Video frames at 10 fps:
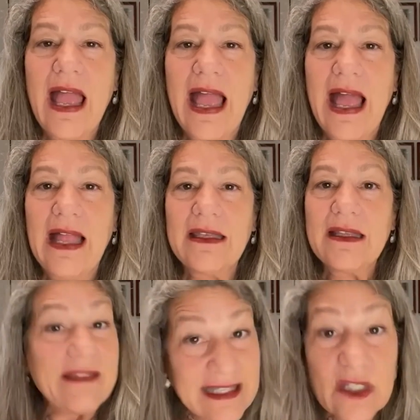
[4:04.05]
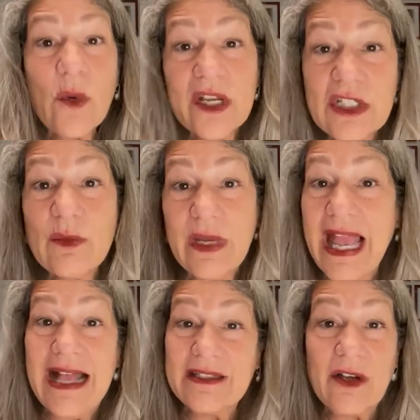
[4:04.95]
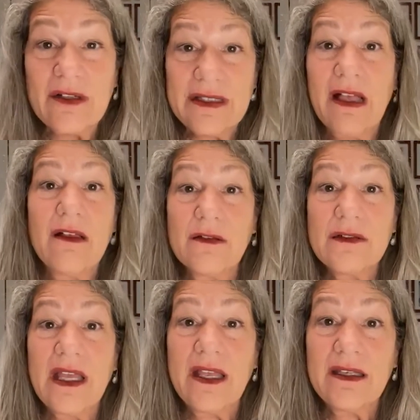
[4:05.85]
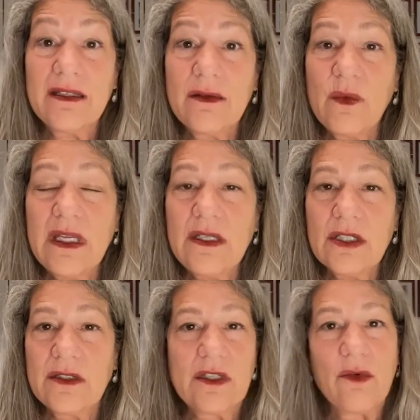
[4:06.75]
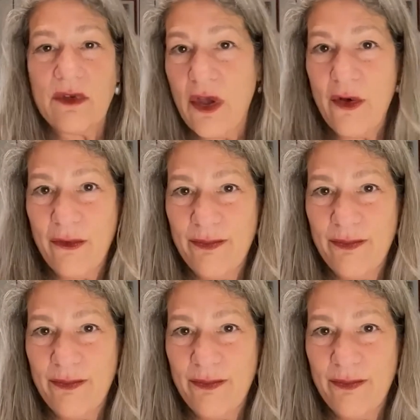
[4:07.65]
And that's a question we ask ourselves, and we just don't know.